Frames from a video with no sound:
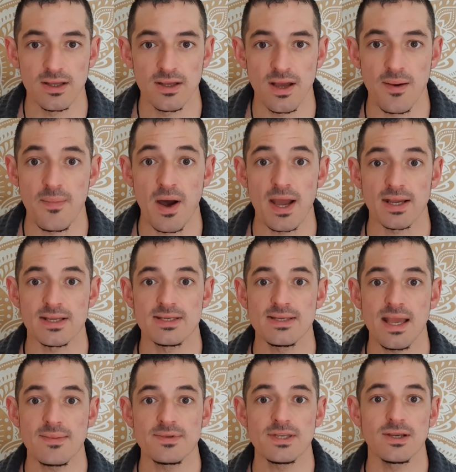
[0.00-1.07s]
And by
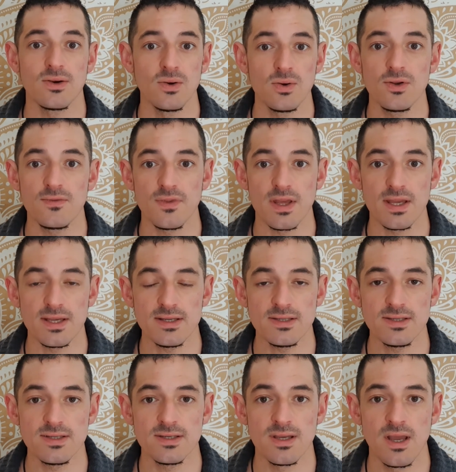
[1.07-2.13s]
accepting all of
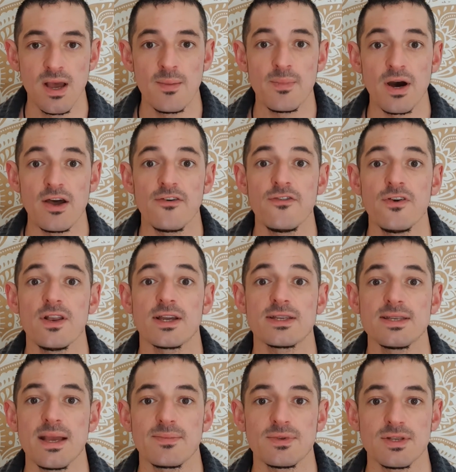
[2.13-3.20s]
these, by a full
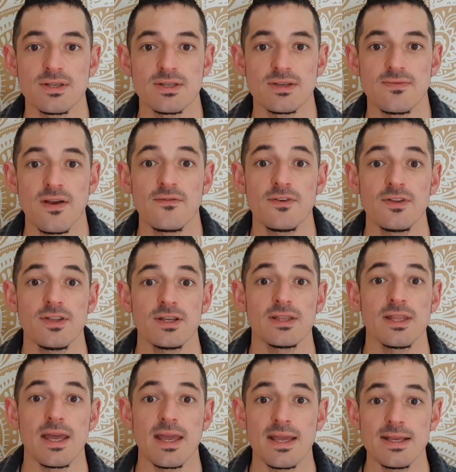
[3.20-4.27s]
acceptance of everything
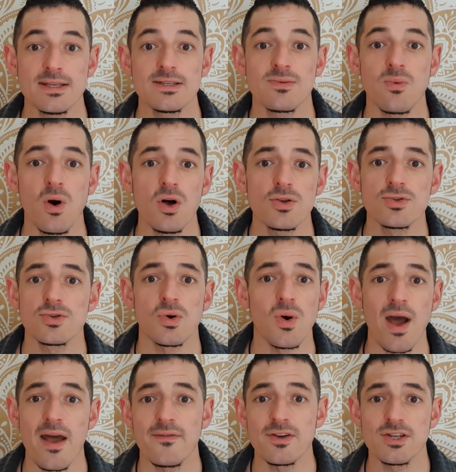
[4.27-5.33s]
that is, was, or
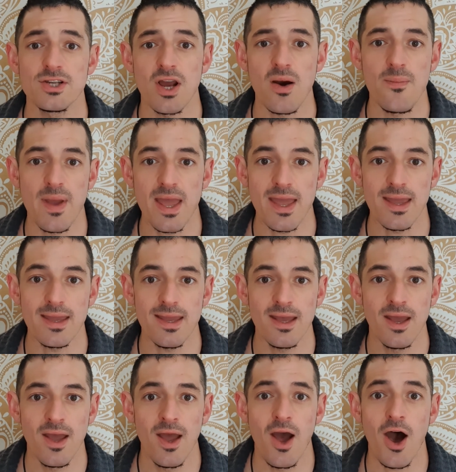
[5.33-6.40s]
ever shall be,
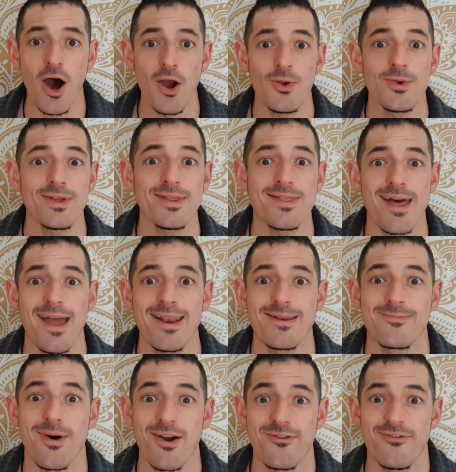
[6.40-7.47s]
only then,
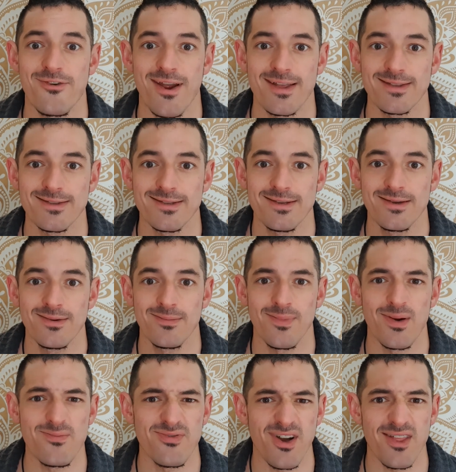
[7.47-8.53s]
my friend, my
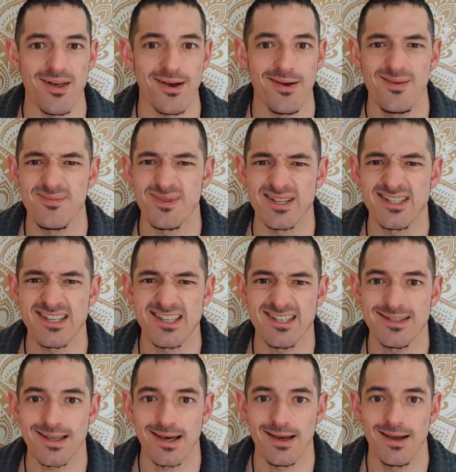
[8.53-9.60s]
brother, my
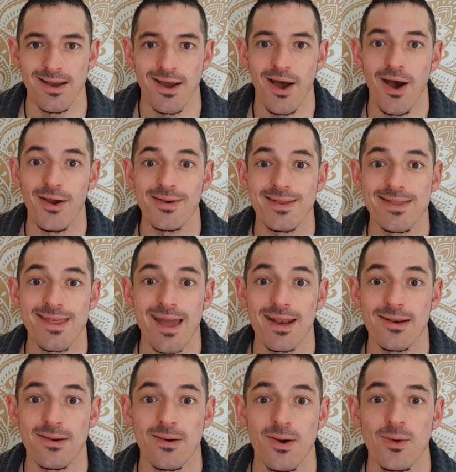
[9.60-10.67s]
sister, only
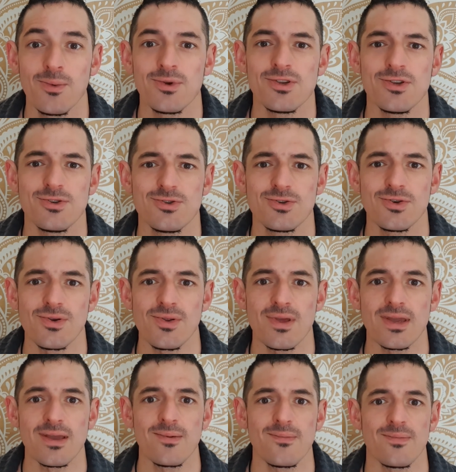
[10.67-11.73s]
then will you
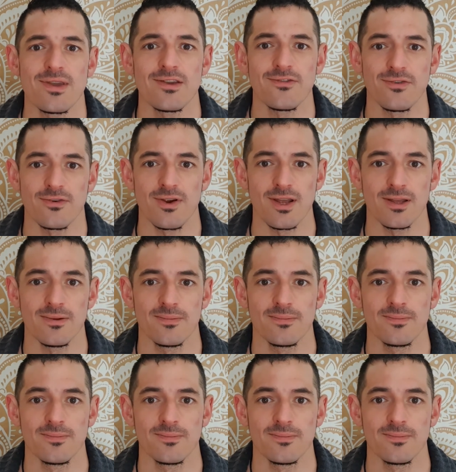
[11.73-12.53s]
truly be free.